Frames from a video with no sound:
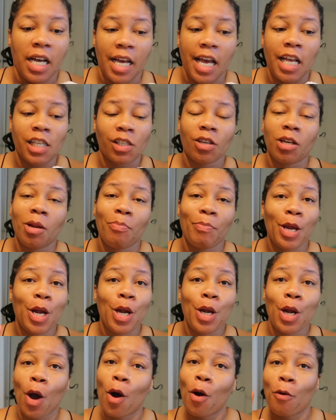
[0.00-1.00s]
it's gonna be
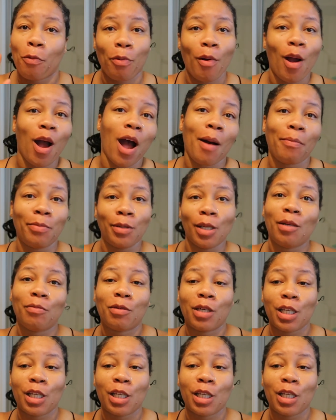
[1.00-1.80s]
no problem